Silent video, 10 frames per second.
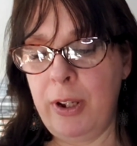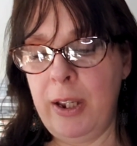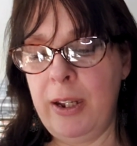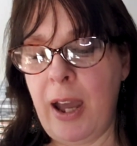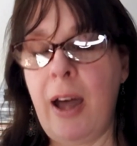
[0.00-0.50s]

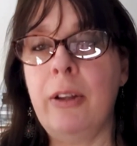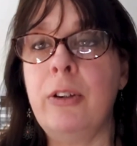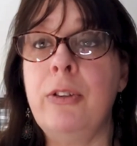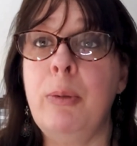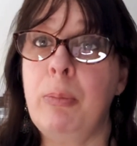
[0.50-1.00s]

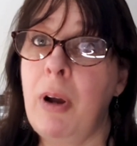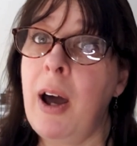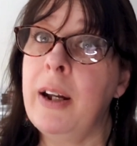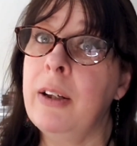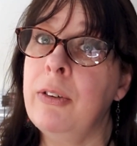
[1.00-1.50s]
$30 in
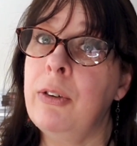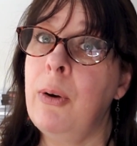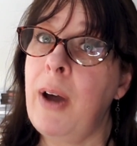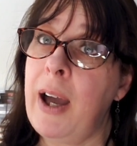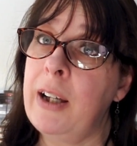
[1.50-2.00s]
product.
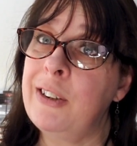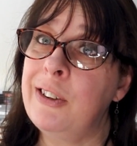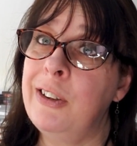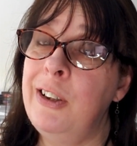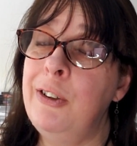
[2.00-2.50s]
So
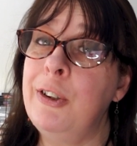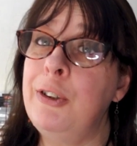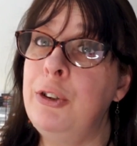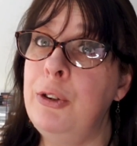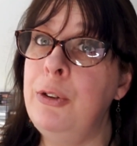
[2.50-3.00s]
actually you
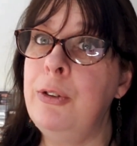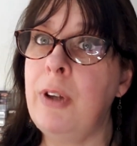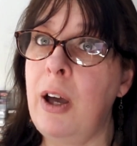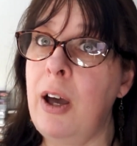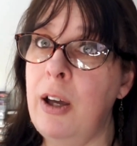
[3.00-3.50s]
can choose
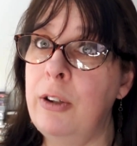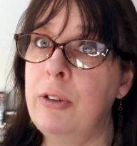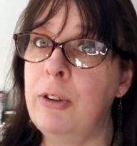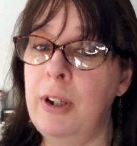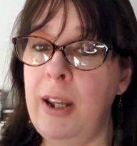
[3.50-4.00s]

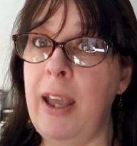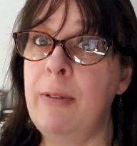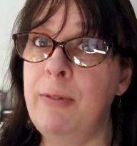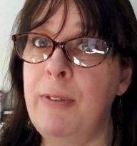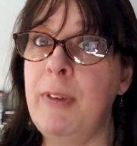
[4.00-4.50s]

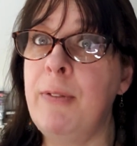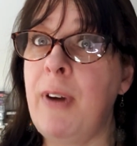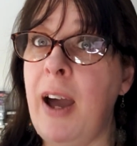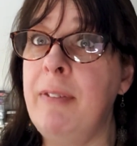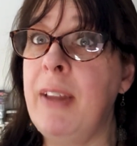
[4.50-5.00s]

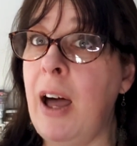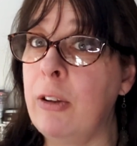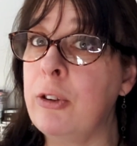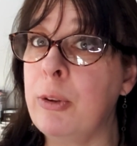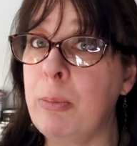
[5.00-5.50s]

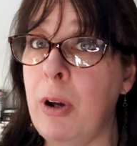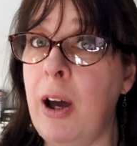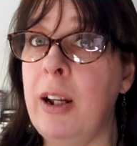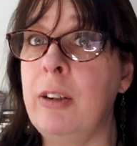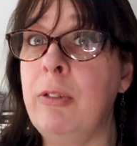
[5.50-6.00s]
$155 in
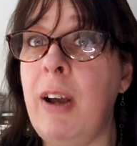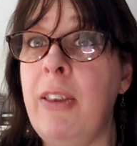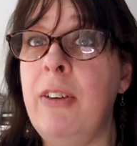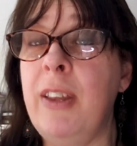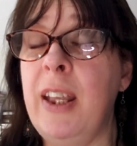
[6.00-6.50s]
product
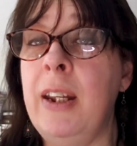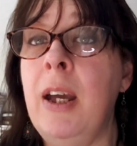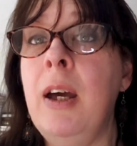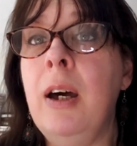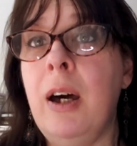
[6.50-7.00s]
rather than
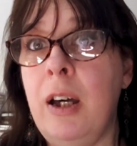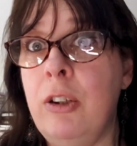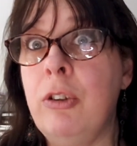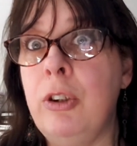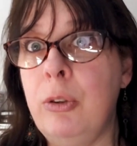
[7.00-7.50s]

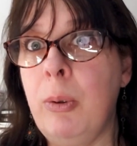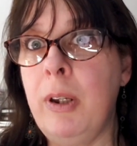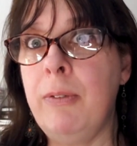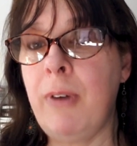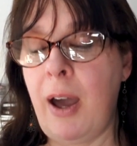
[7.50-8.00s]

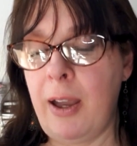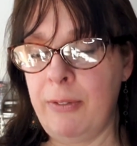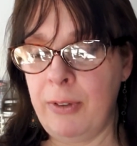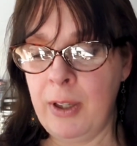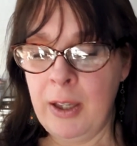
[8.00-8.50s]

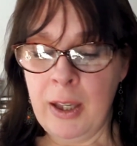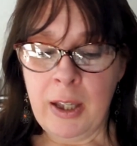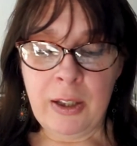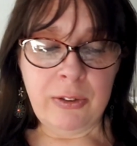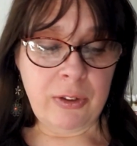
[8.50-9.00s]
$125.
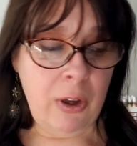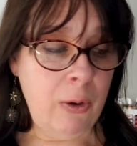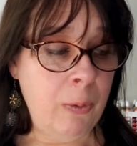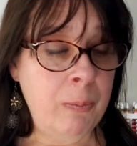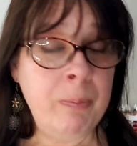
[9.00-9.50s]

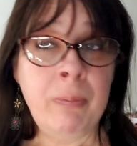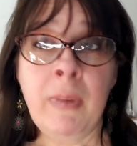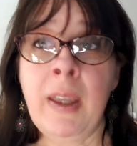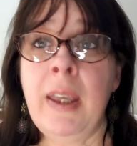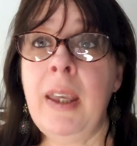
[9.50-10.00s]
So
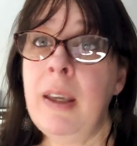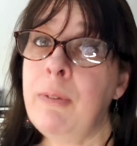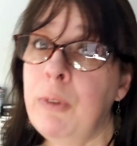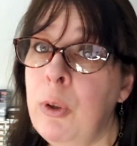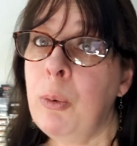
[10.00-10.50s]

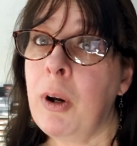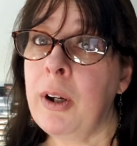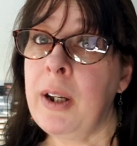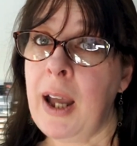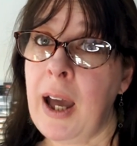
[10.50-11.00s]
if you
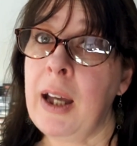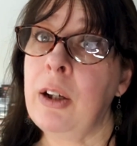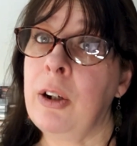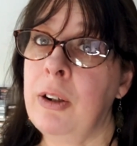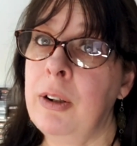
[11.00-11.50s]
are
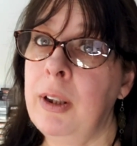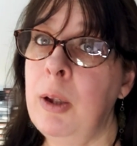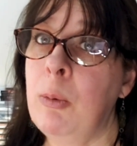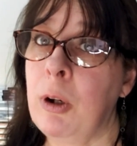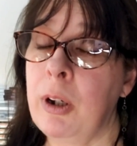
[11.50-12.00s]
not
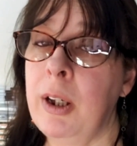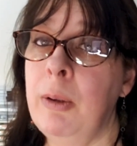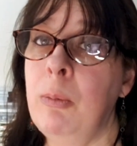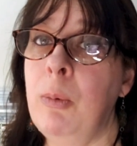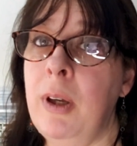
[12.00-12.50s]
currently
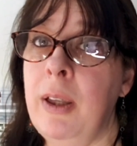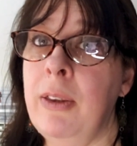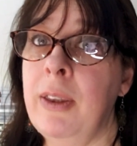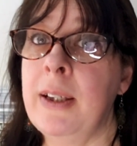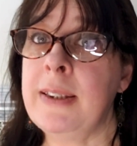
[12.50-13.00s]
working
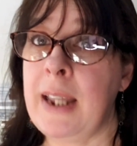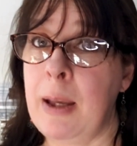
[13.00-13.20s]
with a